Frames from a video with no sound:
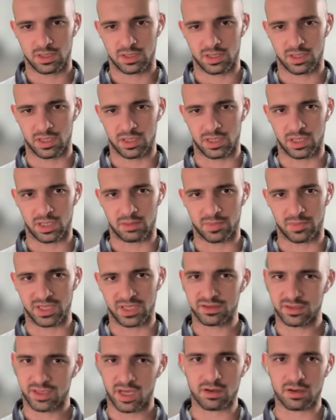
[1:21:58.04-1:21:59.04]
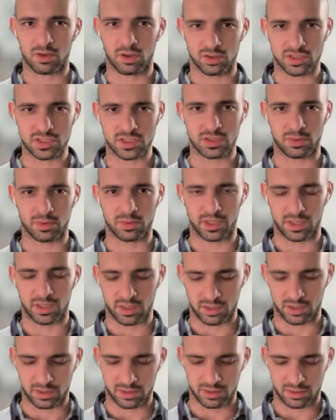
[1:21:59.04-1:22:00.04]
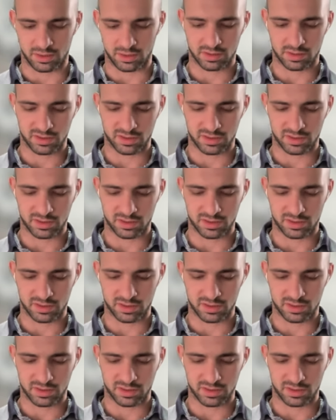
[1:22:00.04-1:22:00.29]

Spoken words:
And they're also a